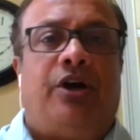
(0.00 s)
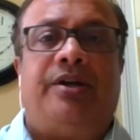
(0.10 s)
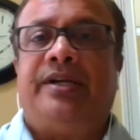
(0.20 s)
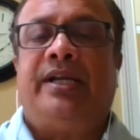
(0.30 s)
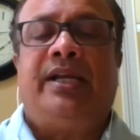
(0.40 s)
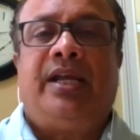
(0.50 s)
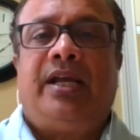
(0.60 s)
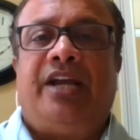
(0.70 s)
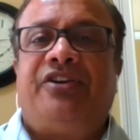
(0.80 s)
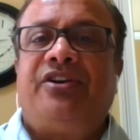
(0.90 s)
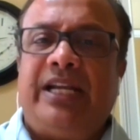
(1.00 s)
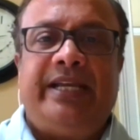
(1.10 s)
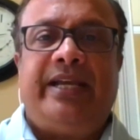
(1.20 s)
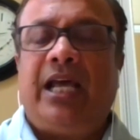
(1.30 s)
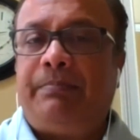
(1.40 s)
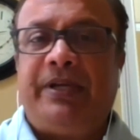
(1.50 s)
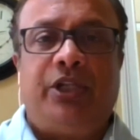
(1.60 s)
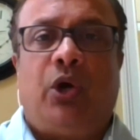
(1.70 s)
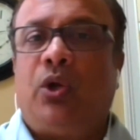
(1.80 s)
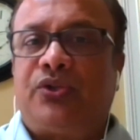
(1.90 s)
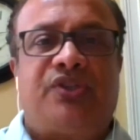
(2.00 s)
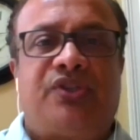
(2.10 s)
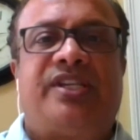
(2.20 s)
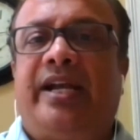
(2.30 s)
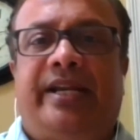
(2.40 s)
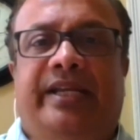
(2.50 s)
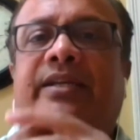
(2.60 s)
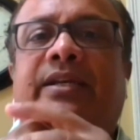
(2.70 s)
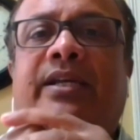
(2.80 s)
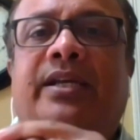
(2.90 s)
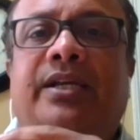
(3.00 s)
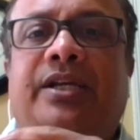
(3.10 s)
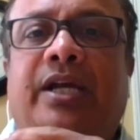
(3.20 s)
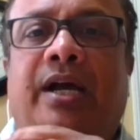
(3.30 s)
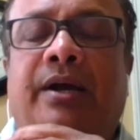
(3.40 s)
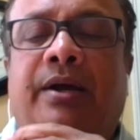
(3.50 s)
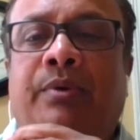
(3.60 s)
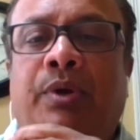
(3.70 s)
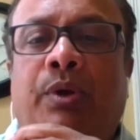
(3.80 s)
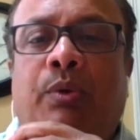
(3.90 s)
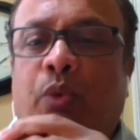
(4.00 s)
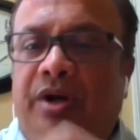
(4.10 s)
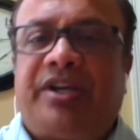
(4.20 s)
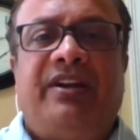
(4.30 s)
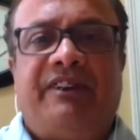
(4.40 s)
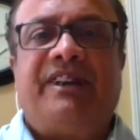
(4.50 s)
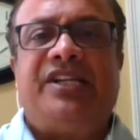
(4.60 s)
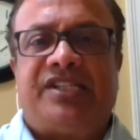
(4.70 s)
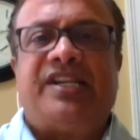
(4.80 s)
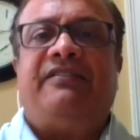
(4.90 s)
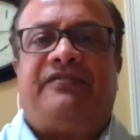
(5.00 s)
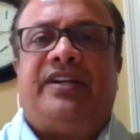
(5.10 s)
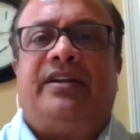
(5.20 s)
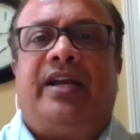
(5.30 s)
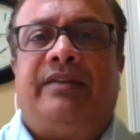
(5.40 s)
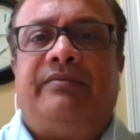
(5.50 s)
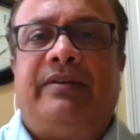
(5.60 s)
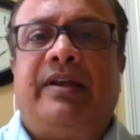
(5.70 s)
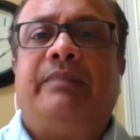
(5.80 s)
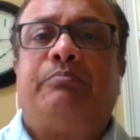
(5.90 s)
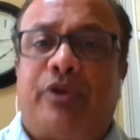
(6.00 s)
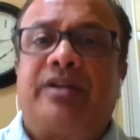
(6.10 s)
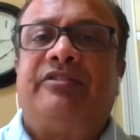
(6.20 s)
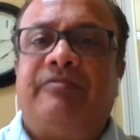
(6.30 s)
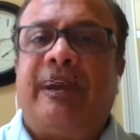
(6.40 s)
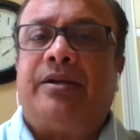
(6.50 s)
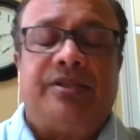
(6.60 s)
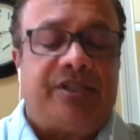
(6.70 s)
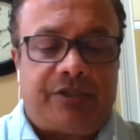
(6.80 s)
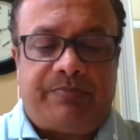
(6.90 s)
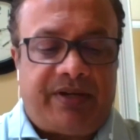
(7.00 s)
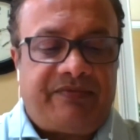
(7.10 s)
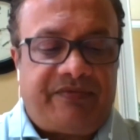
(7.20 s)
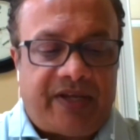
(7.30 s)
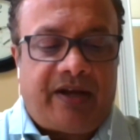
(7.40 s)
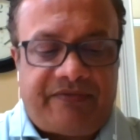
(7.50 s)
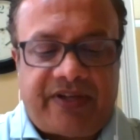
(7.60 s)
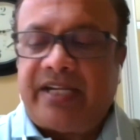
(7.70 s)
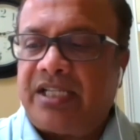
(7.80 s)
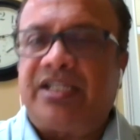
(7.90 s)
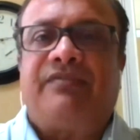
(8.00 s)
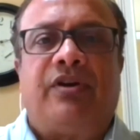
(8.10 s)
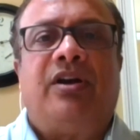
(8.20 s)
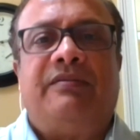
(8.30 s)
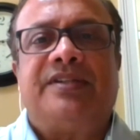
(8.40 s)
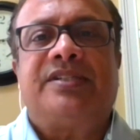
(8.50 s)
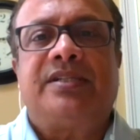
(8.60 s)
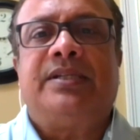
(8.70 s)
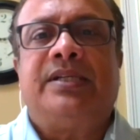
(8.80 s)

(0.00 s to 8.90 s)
on, and really helping the whole society uh, work in a very safe and productive manner. This has been fantastic for all of us.